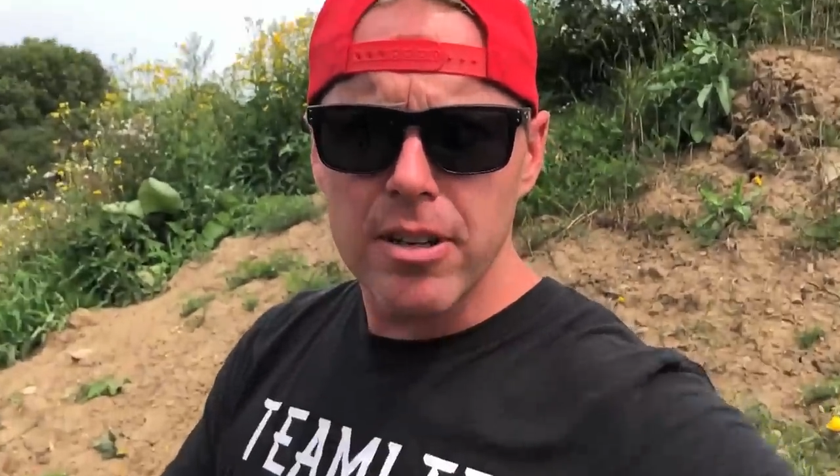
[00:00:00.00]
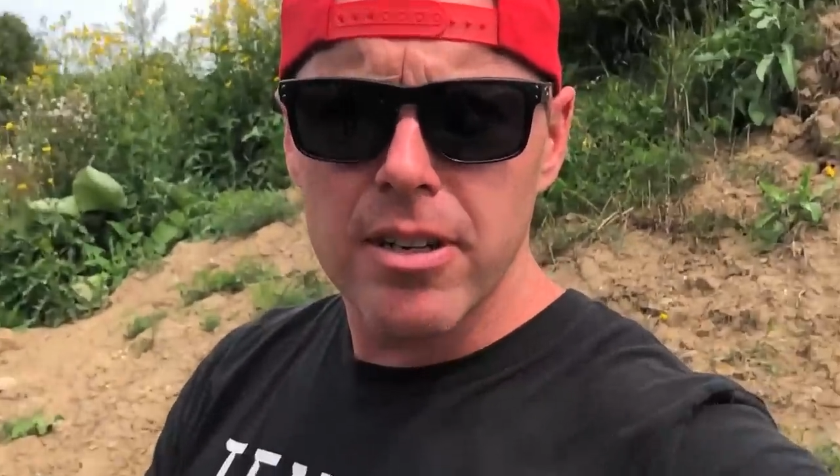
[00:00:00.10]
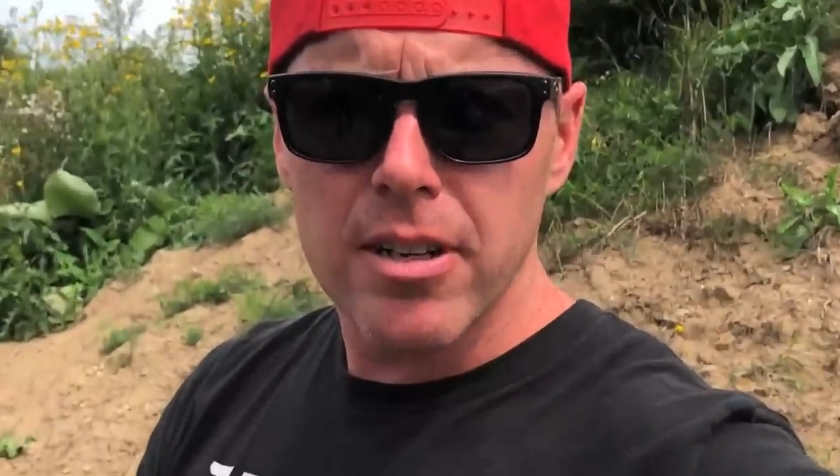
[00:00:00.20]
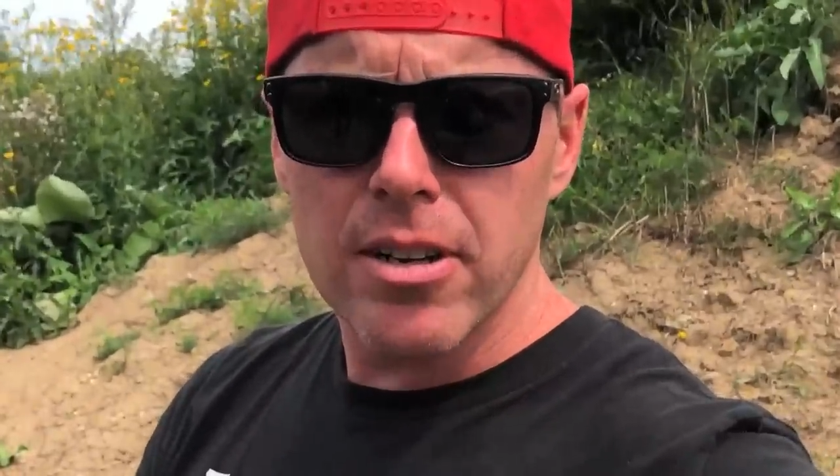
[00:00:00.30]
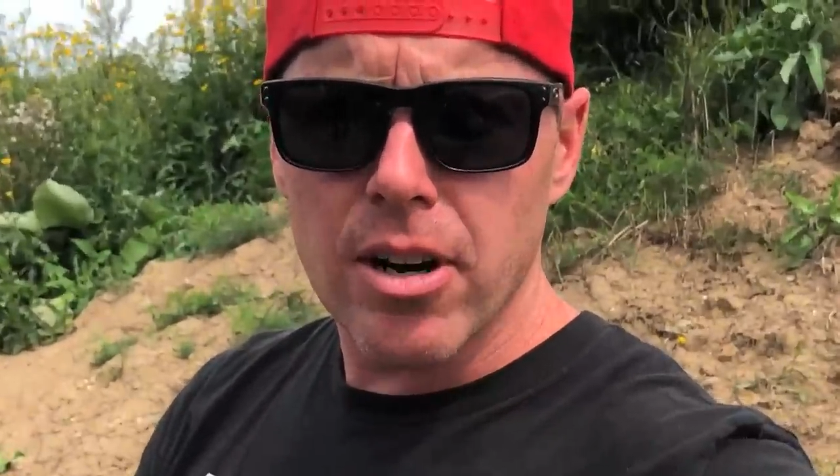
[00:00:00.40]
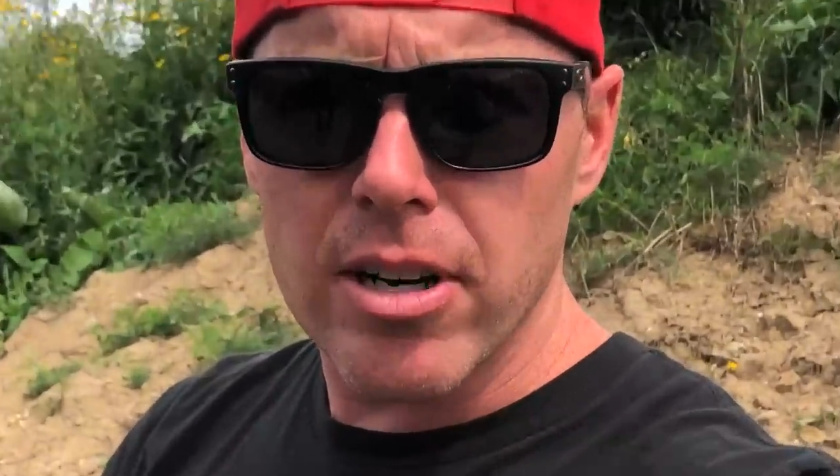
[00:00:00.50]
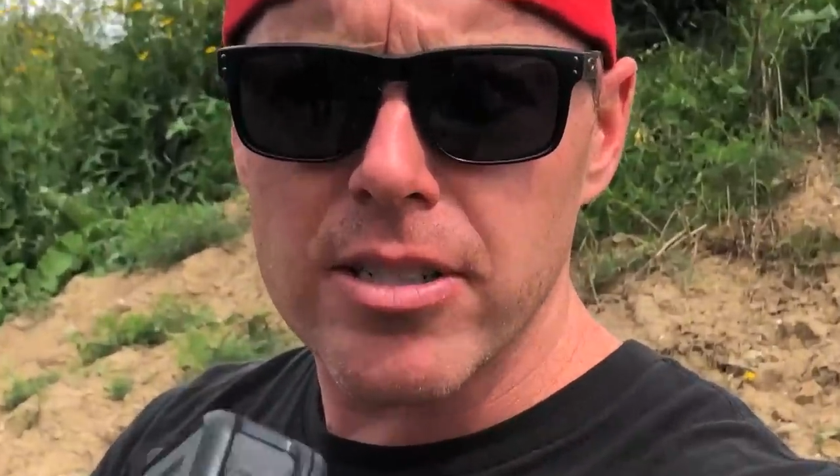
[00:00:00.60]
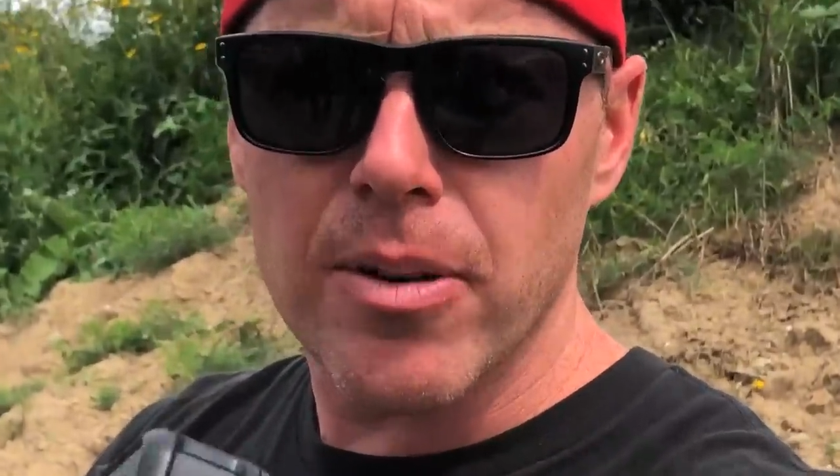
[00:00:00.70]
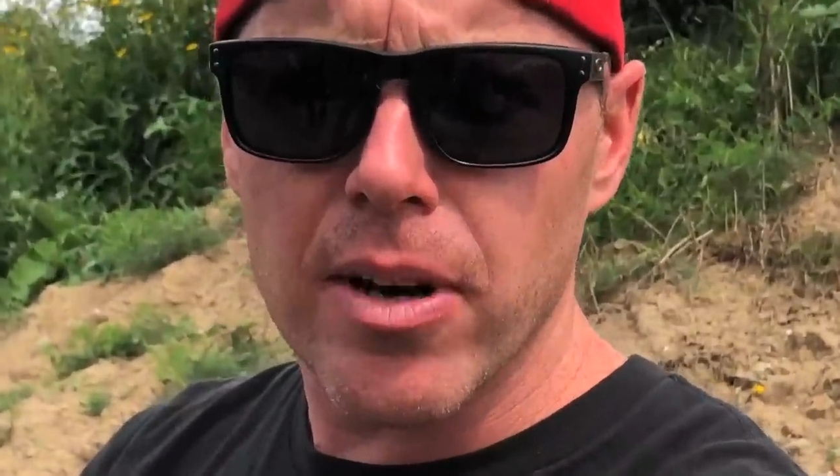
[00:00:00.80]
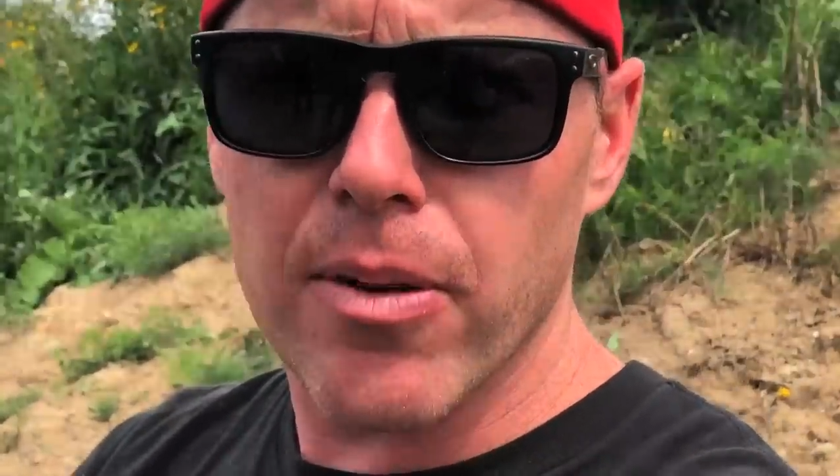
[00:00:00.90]
Yeah. Or
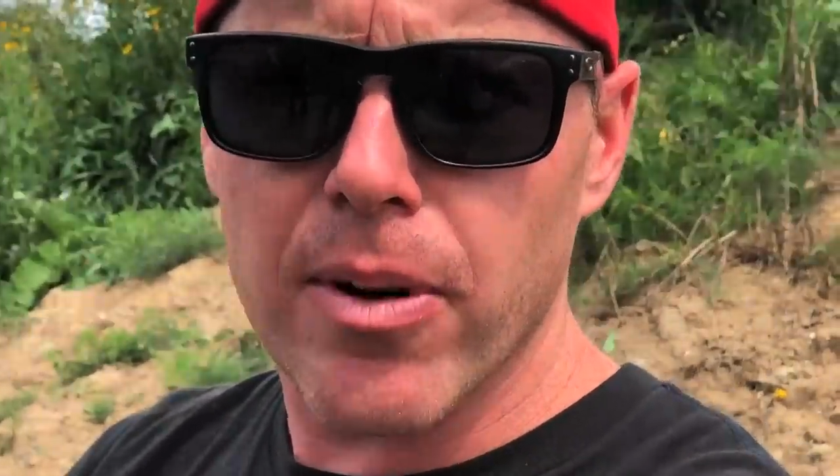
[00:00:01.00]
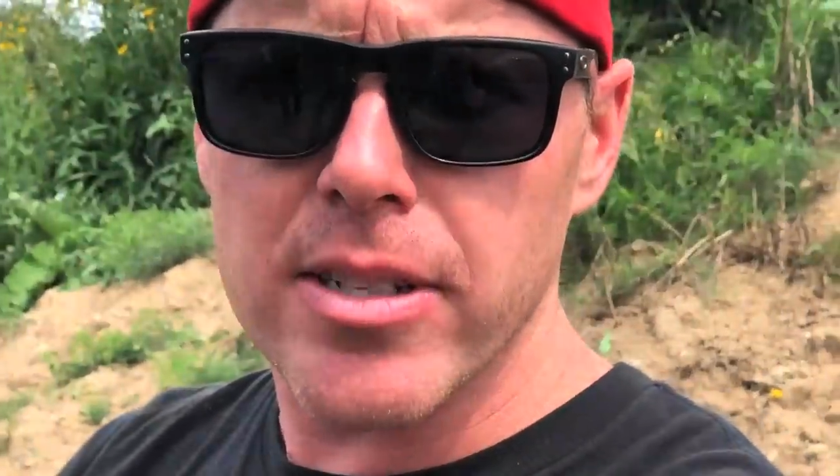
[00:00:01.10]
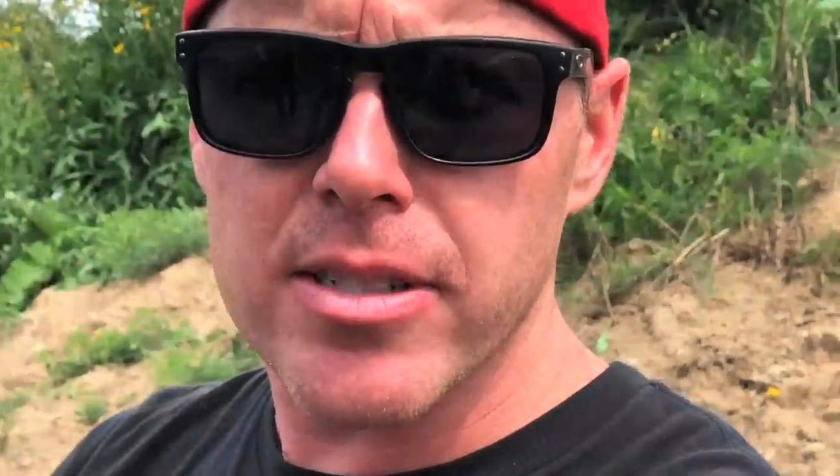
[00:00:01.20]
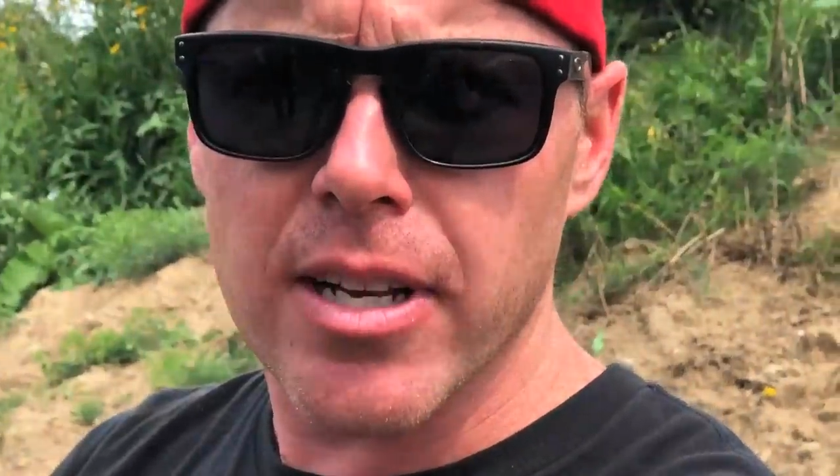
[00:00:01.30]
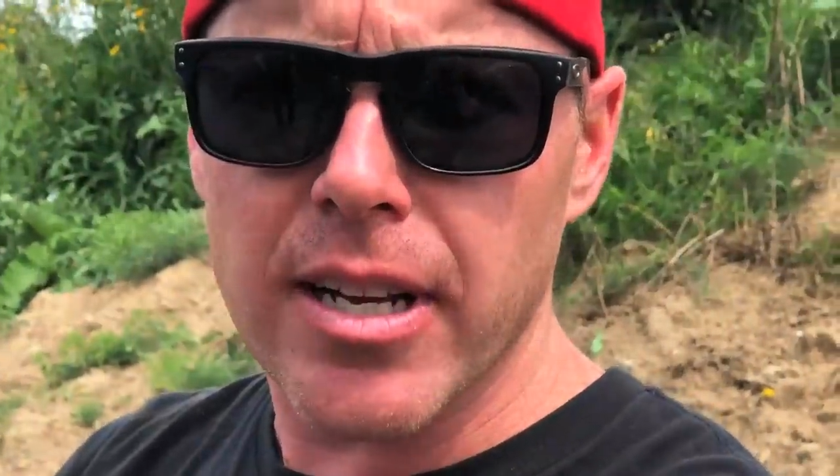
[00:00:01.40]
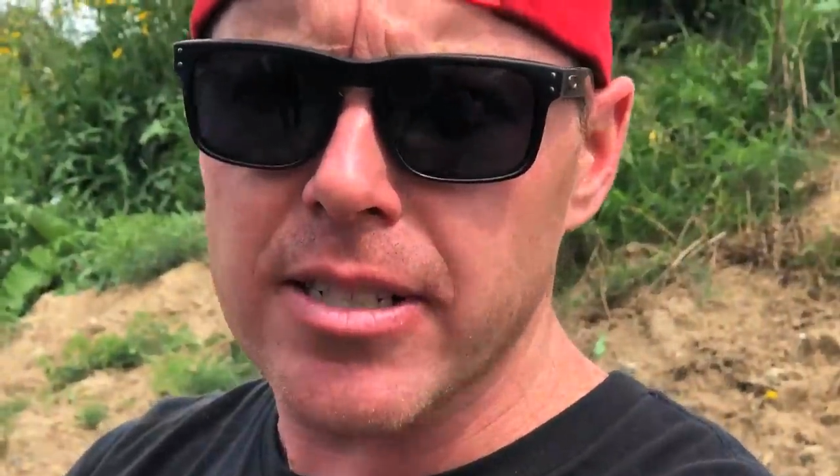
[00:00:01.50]
is it one of the ones that,